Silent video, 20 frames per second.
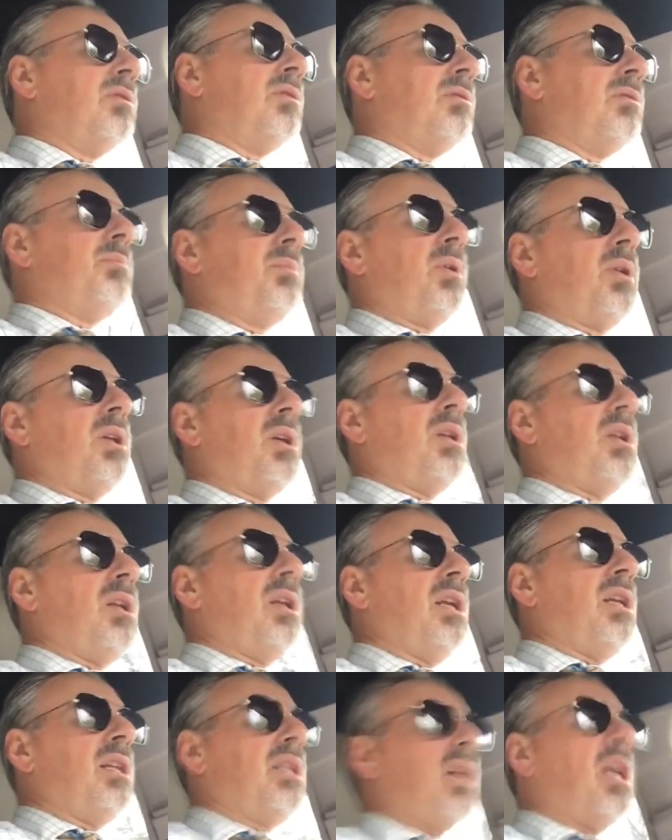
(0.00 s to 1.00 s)
But it
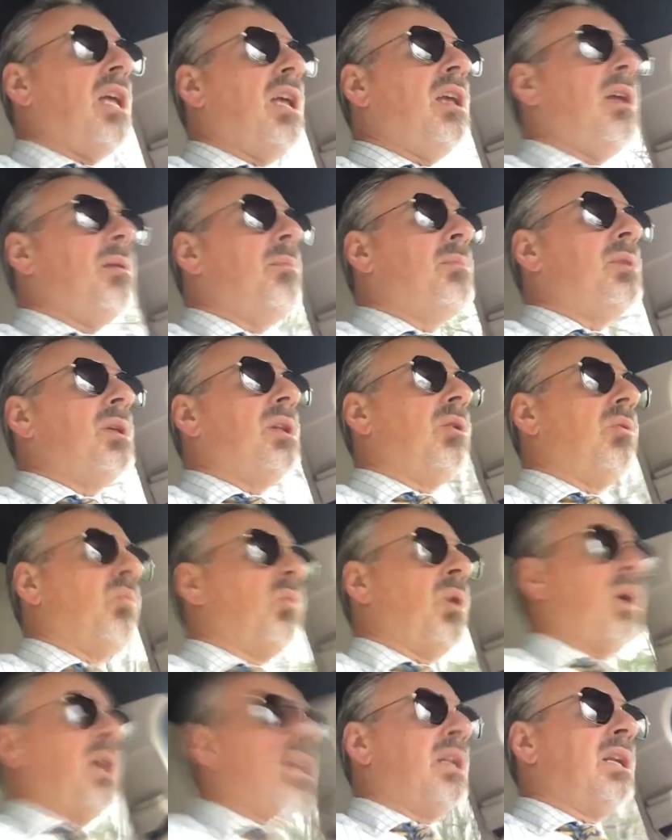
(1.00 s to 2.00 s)
came and it
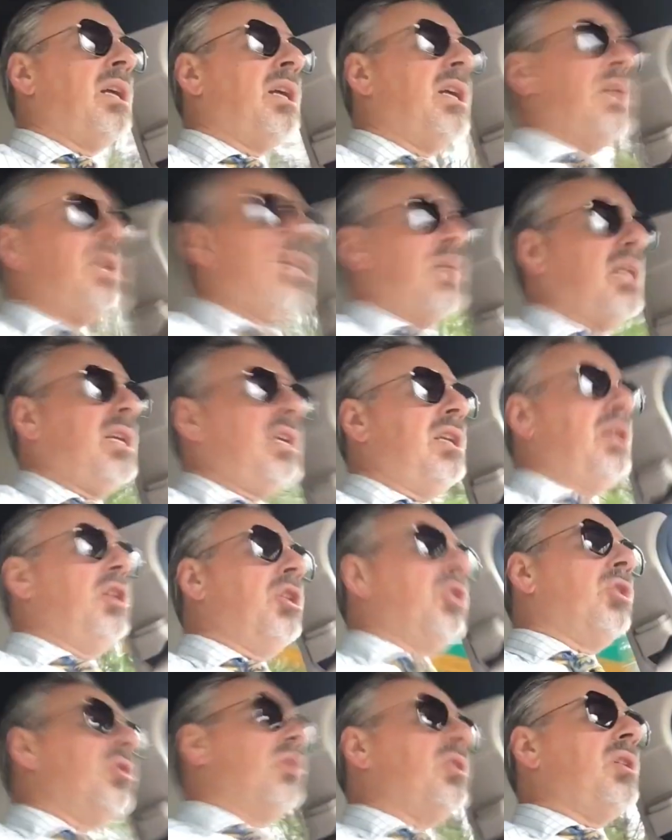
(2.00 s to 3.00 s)
went.
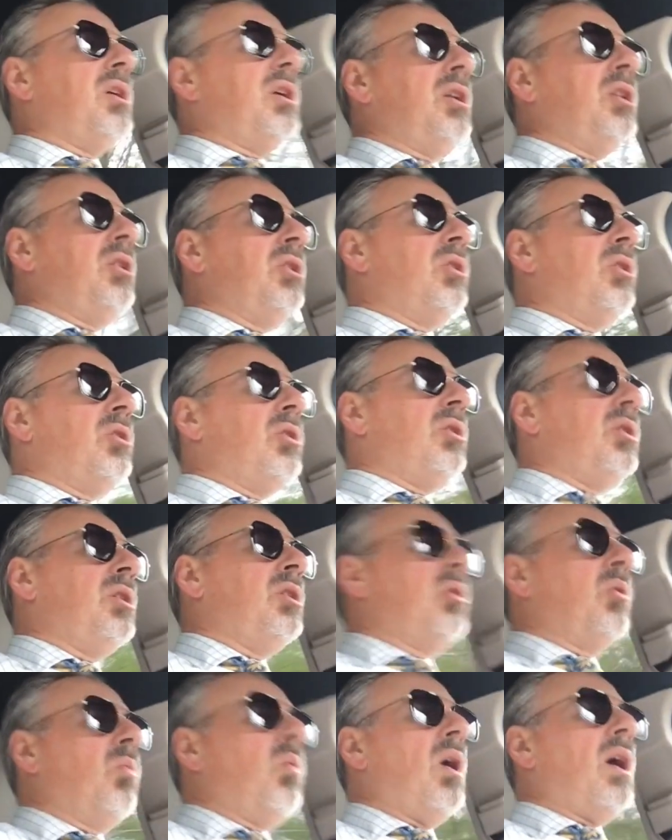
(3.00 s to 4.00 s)
Here in
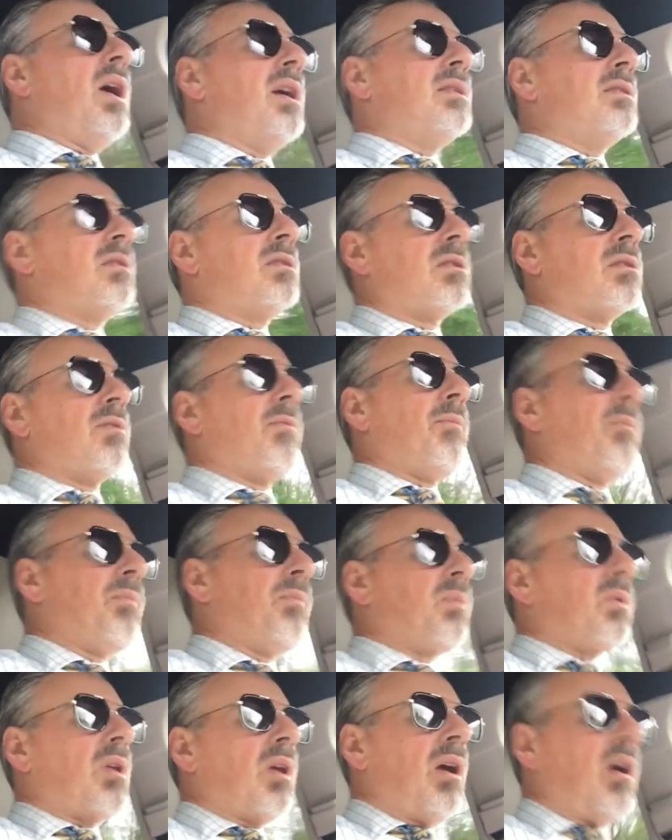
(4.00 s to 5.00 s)
the West,
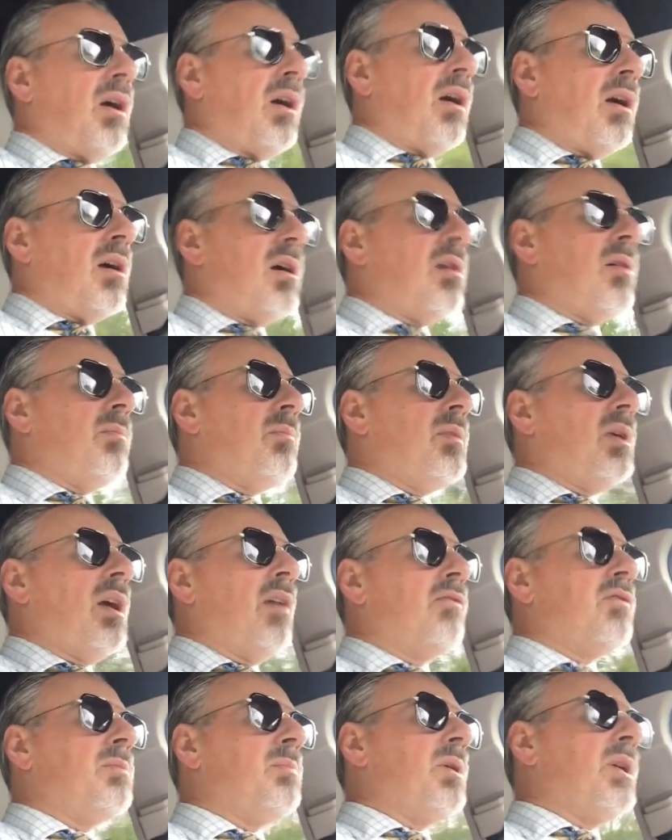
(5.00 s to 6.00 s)

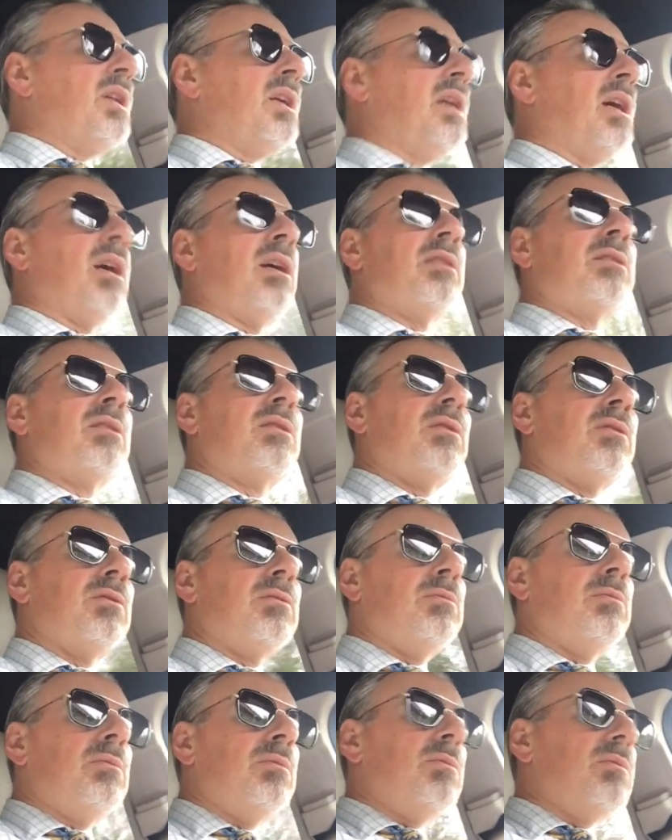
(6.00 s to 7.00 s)
everybody
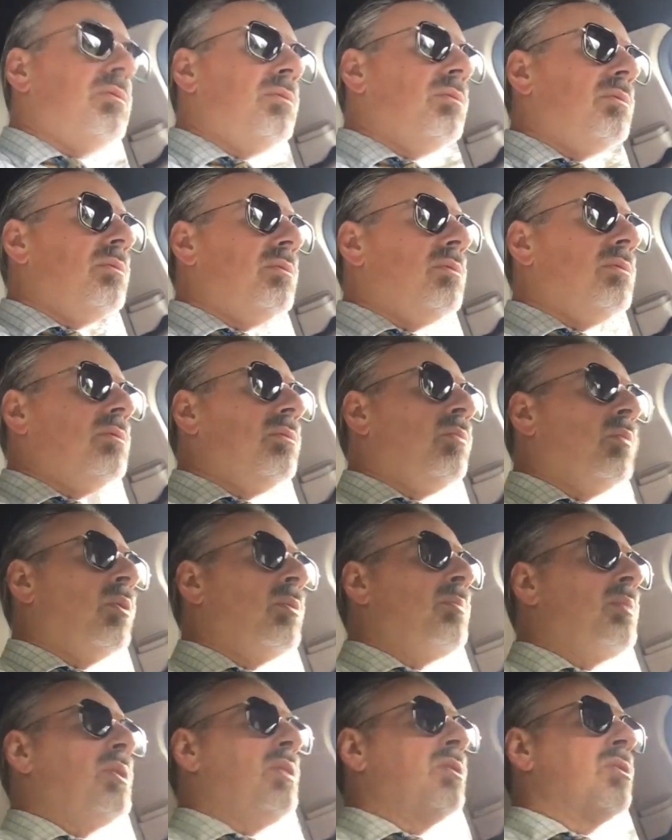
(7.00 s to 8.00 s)
we're
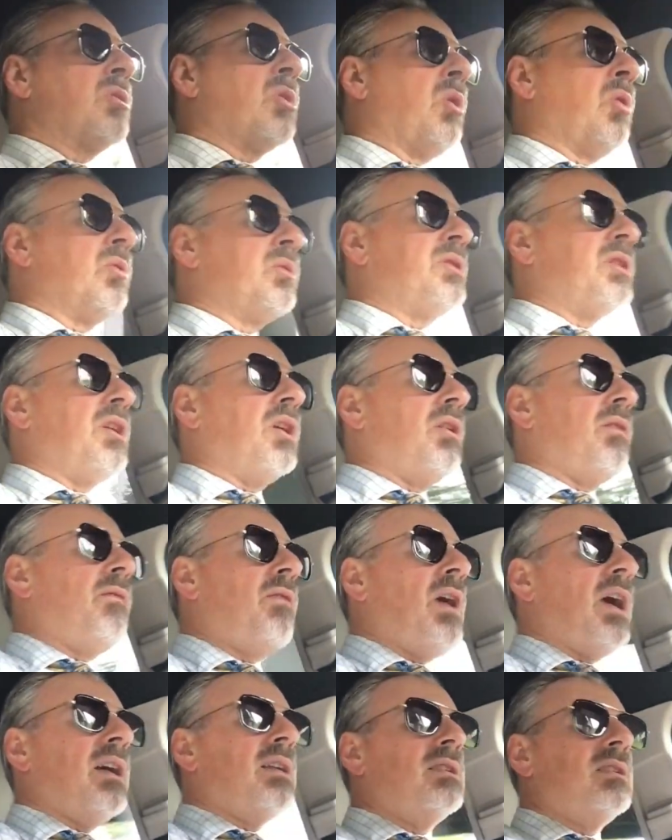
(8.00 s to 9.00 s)
being told to get a
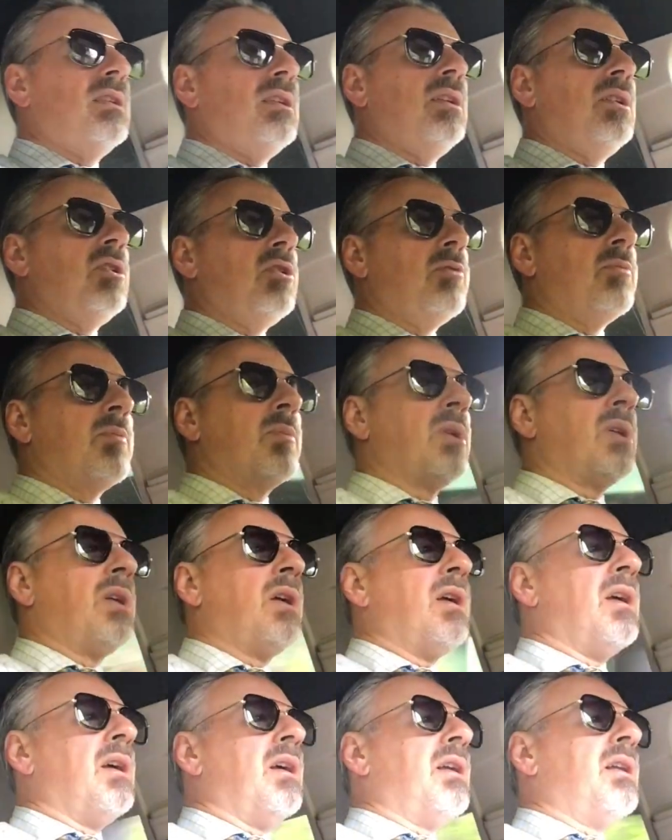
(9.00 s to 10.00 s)
vaccine.
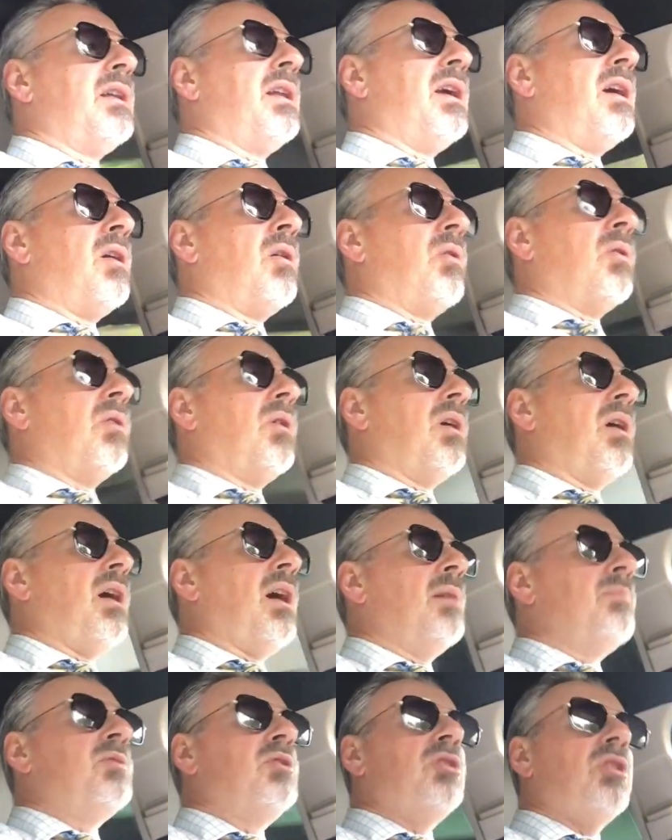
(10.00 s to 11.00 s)
Now,
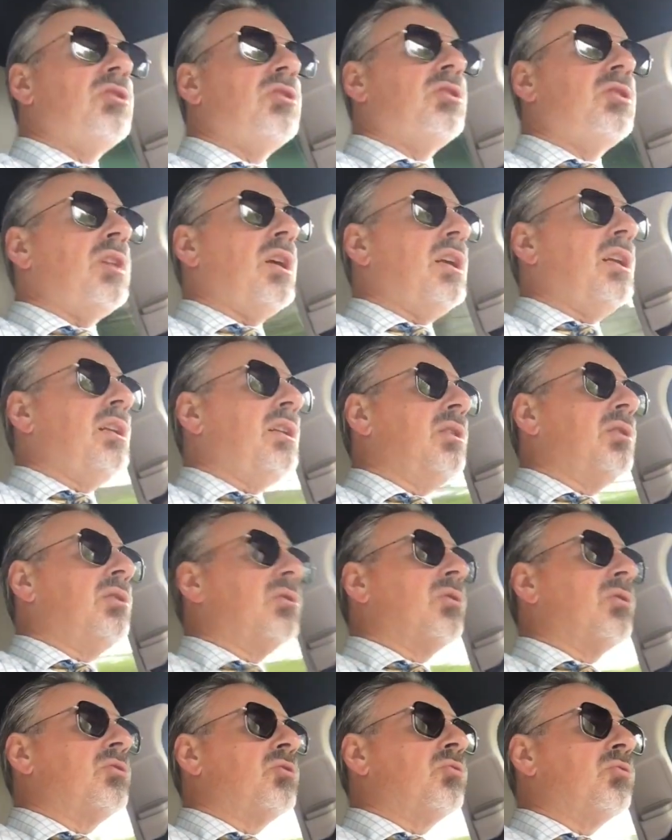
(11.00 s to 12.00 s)
I'm just stating
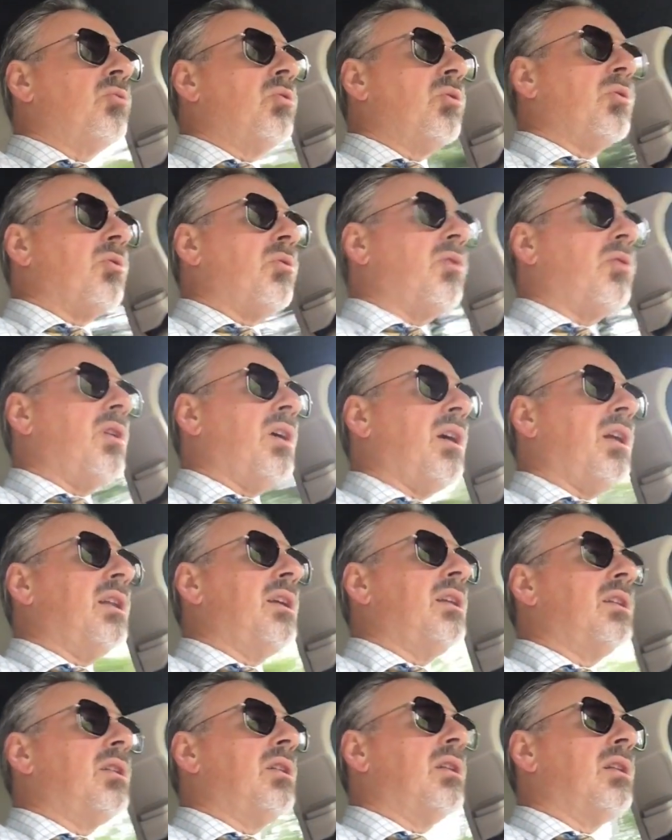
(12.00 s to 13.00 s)
the truth that
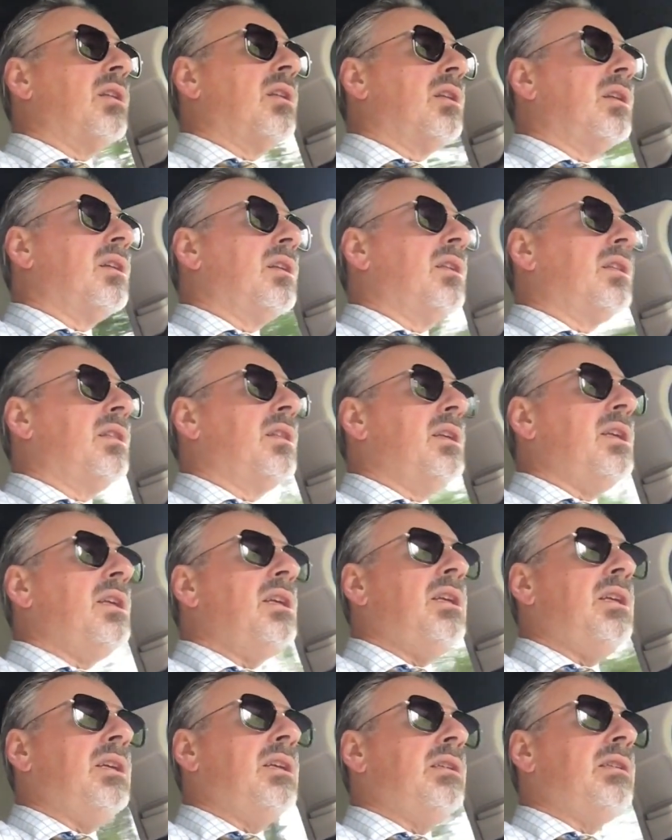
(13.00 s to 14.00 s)
in the
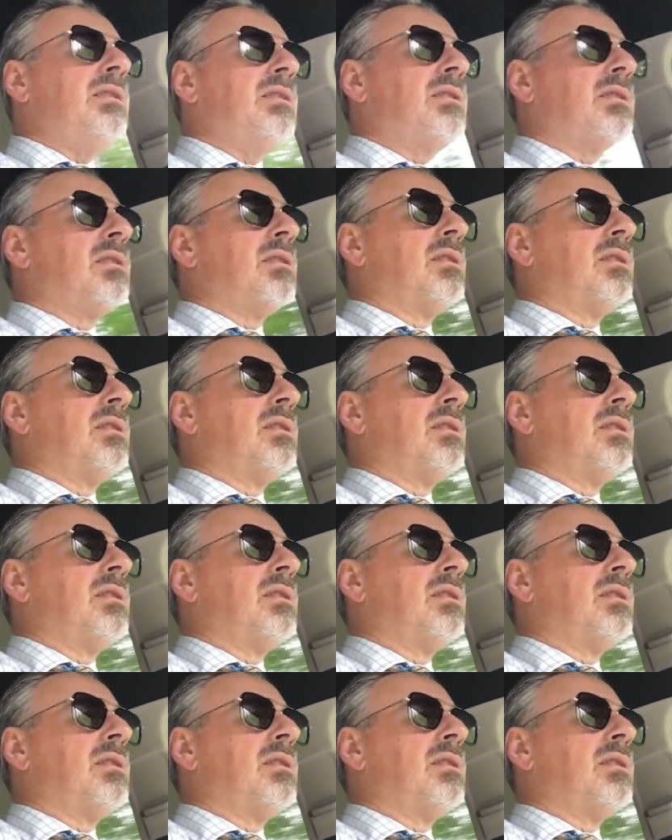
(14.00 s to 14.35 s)
East,